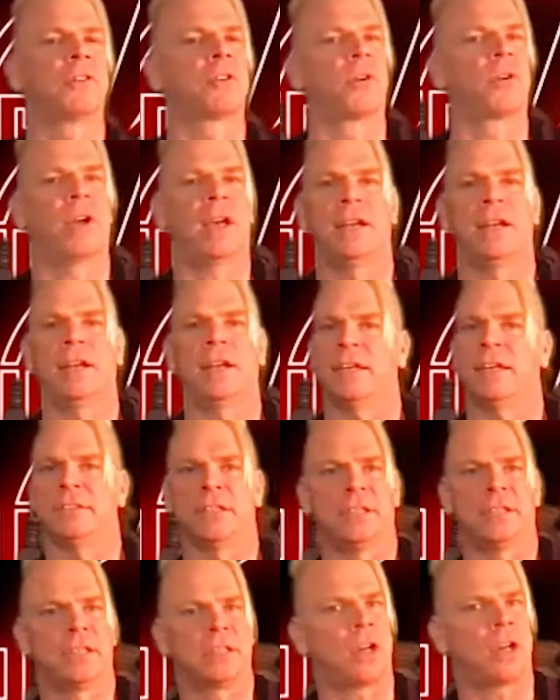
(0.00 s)
credit as a
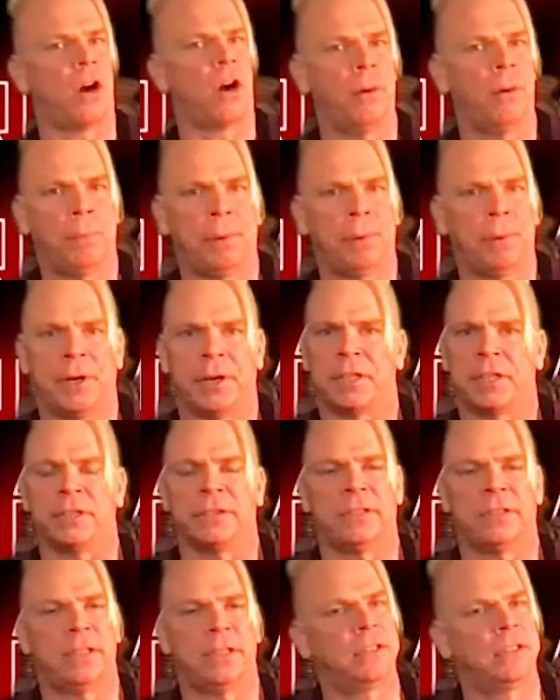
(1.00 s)
guitar player
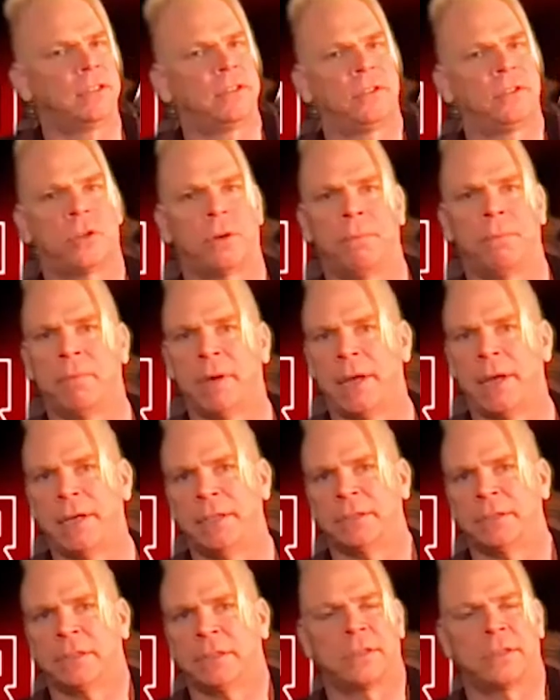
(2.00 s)
because he is a
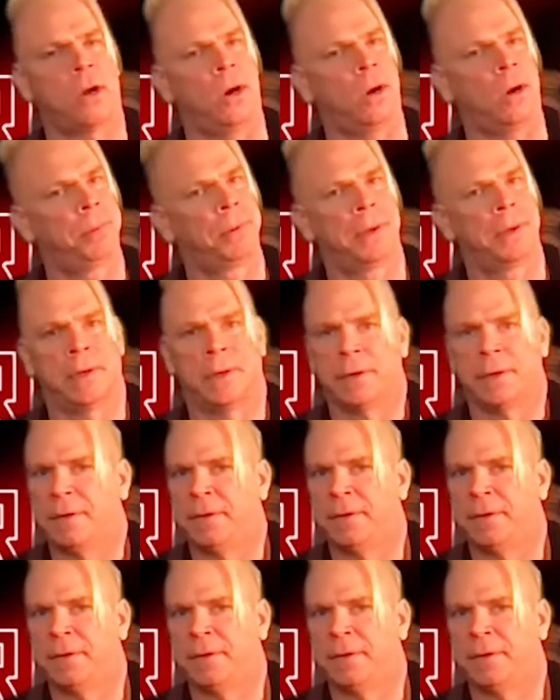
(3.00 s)
tremendous guitar player.